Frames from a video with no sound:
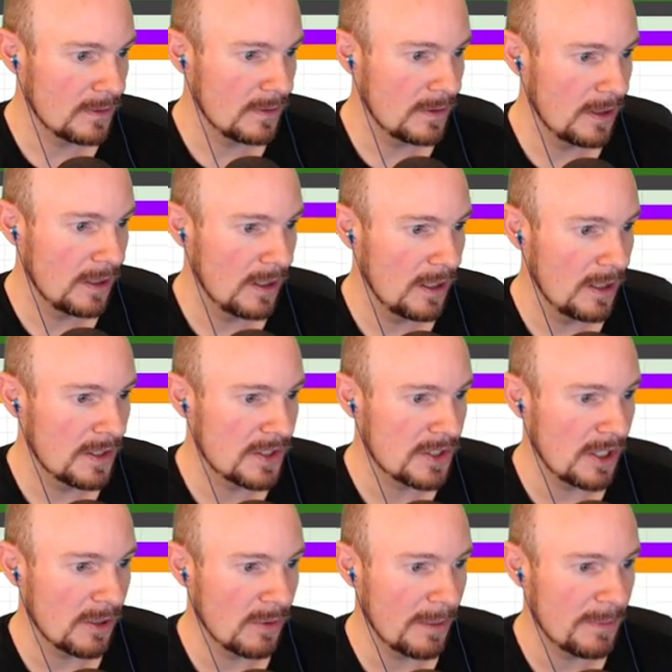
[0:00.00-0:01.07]
Uh,
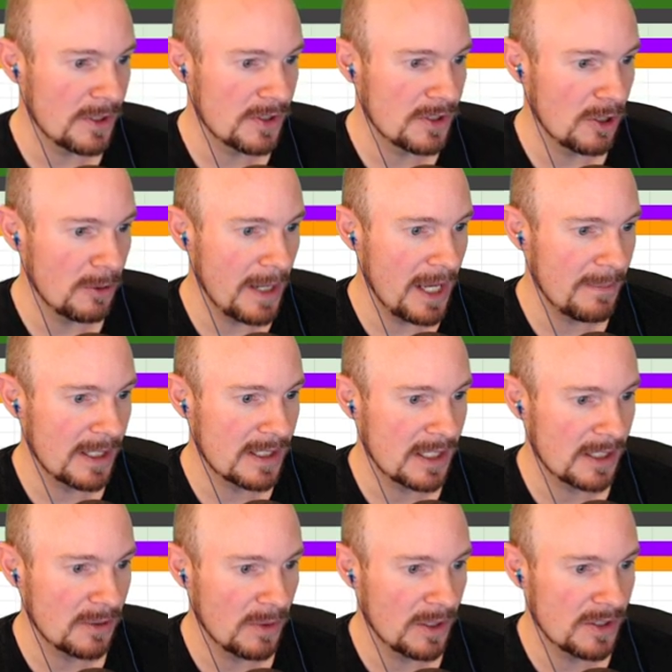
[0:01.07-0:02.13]
starting weapons are so bad It makes
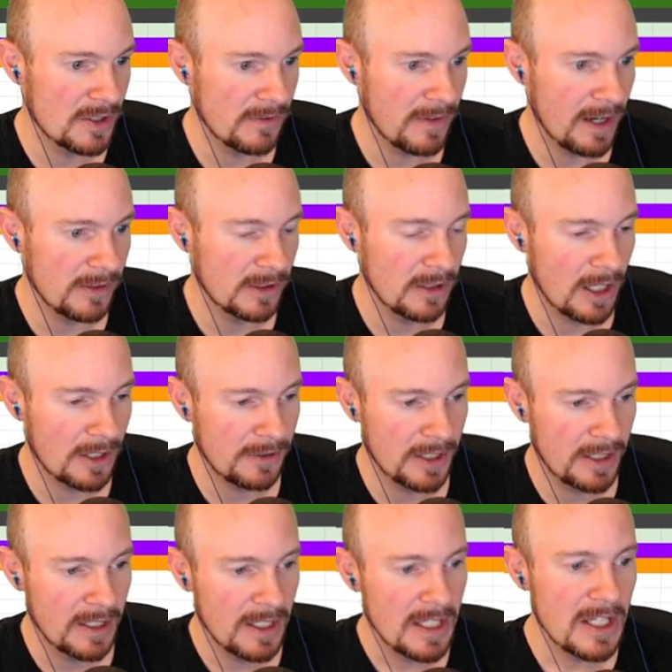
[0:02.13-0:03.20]
Sector 1 a survival
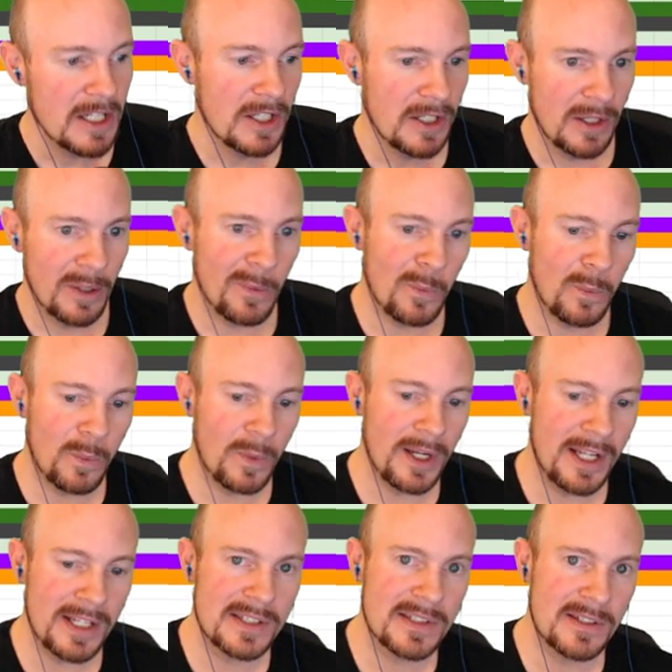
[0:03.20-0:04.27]
lottery.
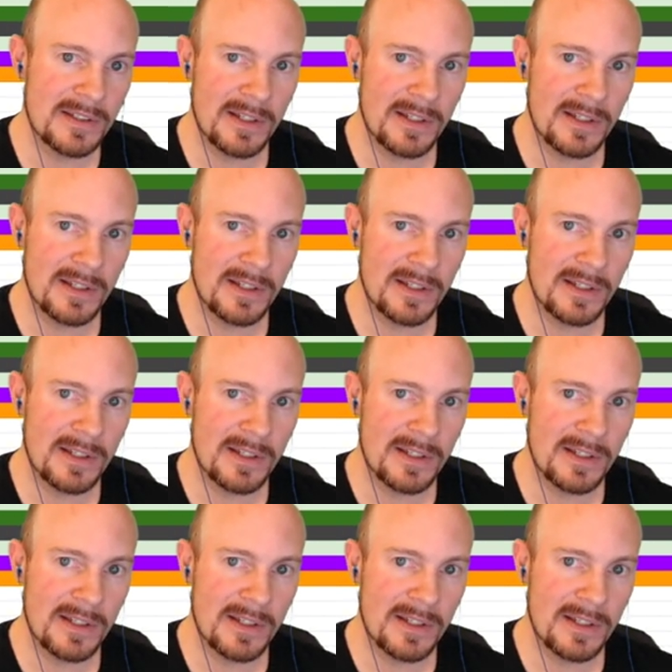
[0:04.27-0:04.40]
It's...